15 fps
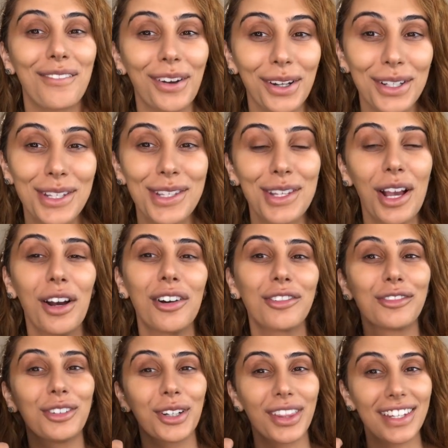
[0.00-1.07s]
votes
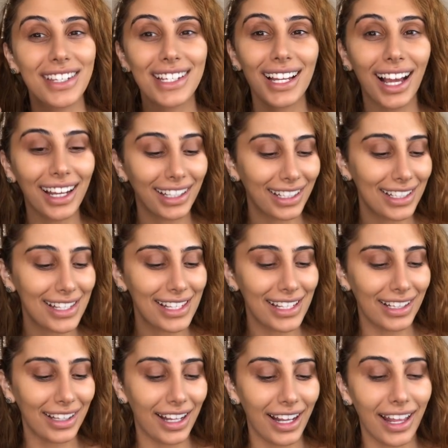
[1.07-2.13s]
for the Tarte
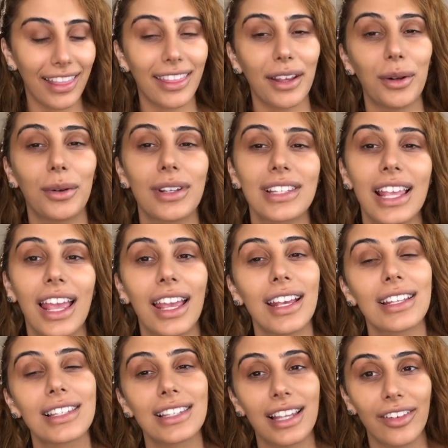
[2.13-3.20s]
concealer and there was
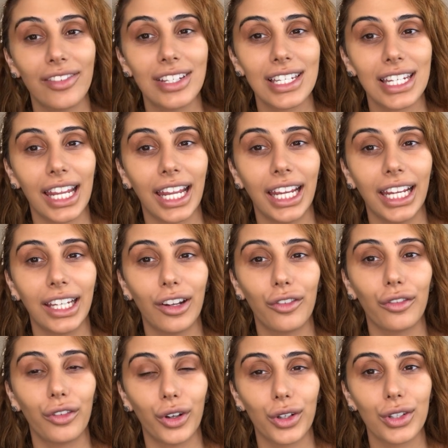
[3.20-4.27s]
17
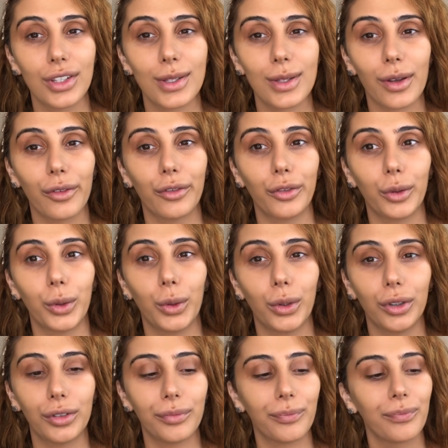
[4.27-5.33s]
votes
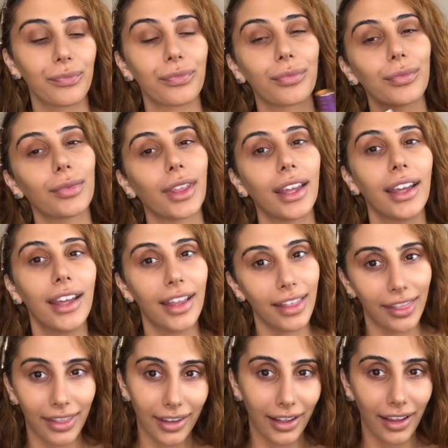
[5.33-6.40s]
for
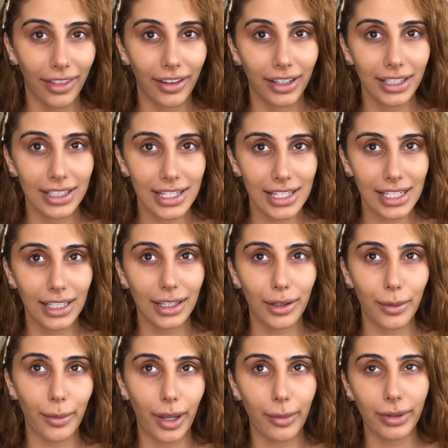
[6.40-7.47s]
the other concealer,
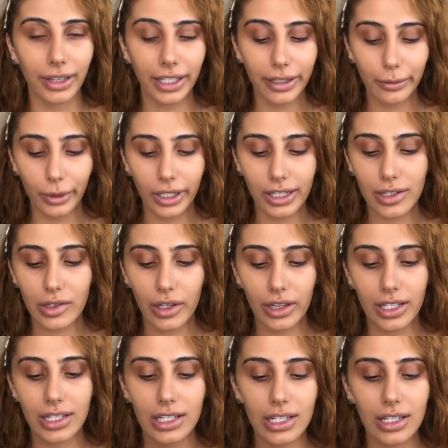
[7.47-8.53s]
the Maybelline one. So
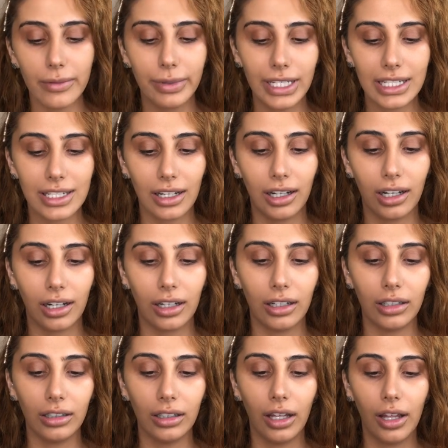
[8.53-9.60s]
this is a bit
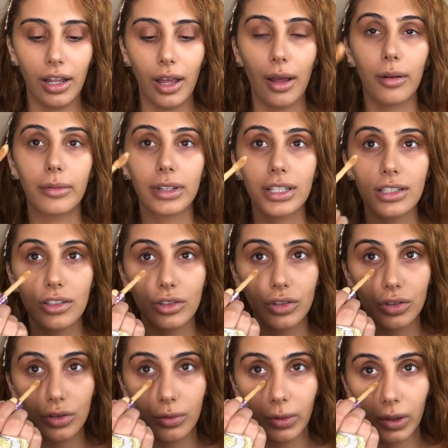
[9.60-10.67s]
darker. This is
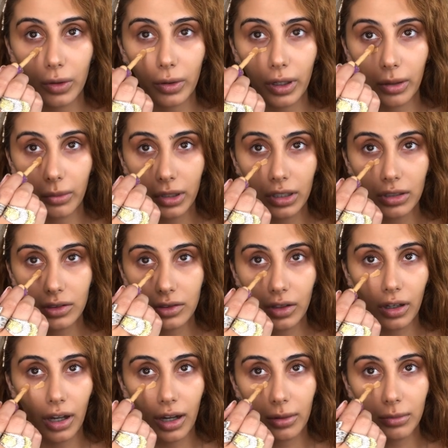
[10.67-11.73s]
super creamy.
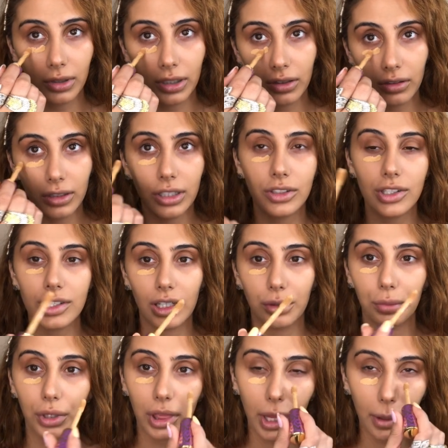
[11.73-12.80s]
So I'm literally just going to
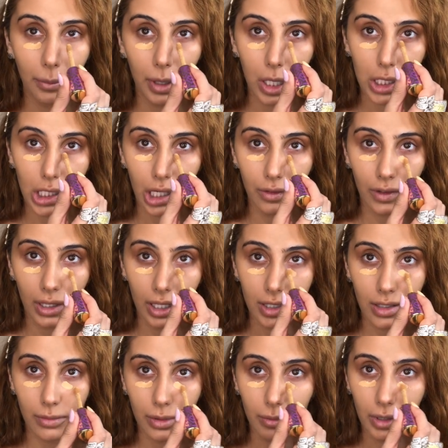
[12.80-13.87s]
put that much, even
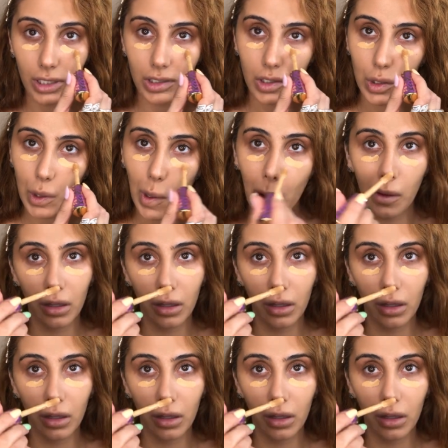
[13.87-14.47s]
that's a bit much.